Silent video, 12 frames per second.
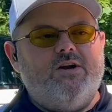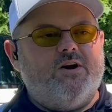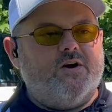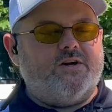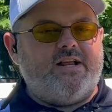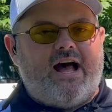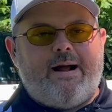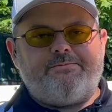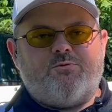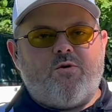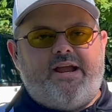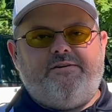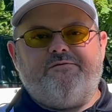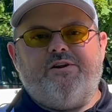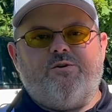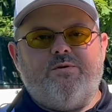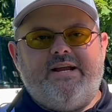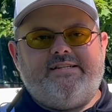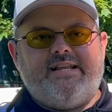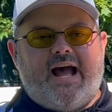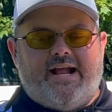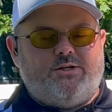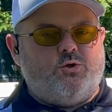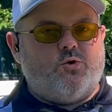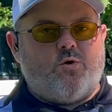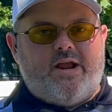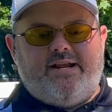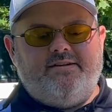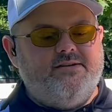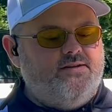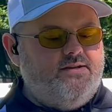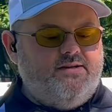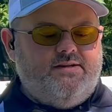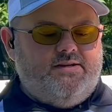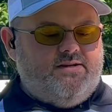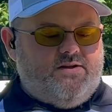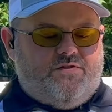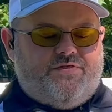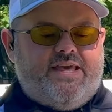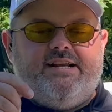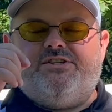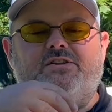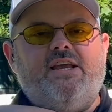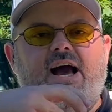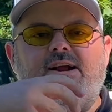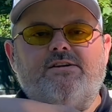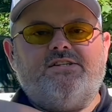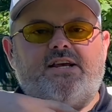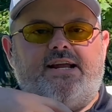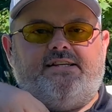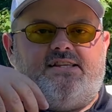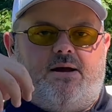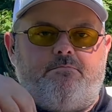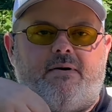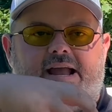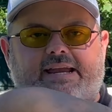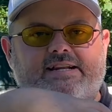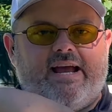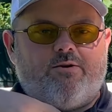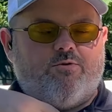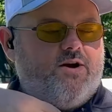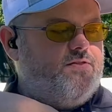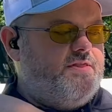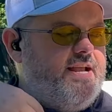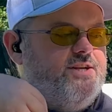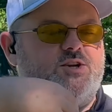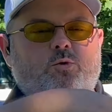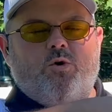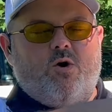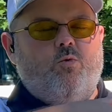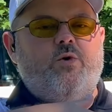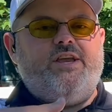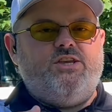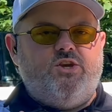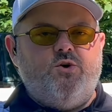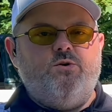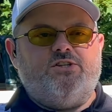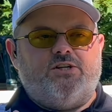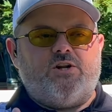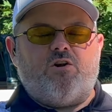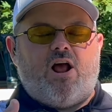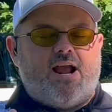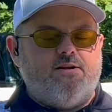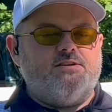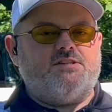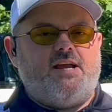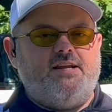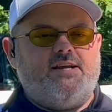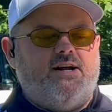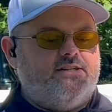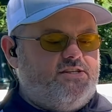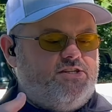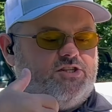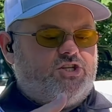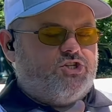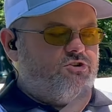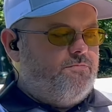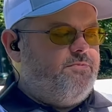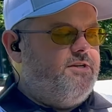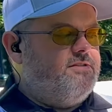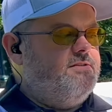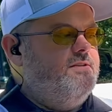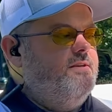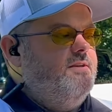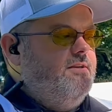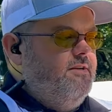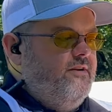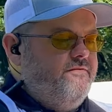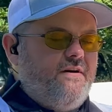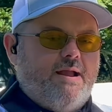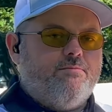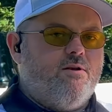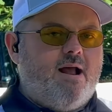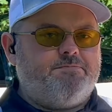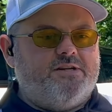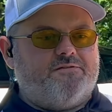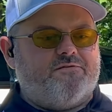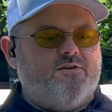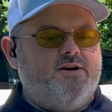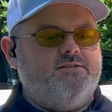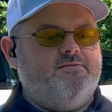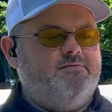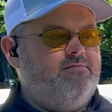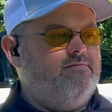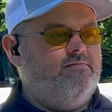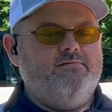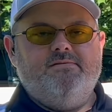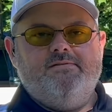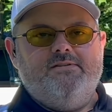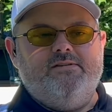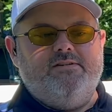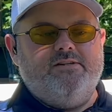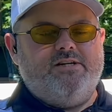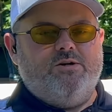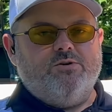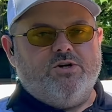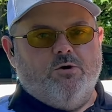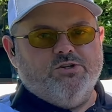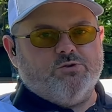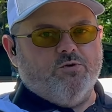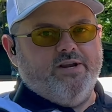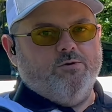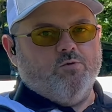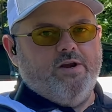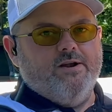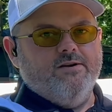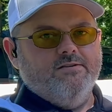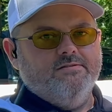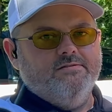are going to opt right for a red dot. Great. These are the iron sights that Mike and I run. These are what we use on our iron sight guns. These are the Stripling fiber optic front, ghost ring rear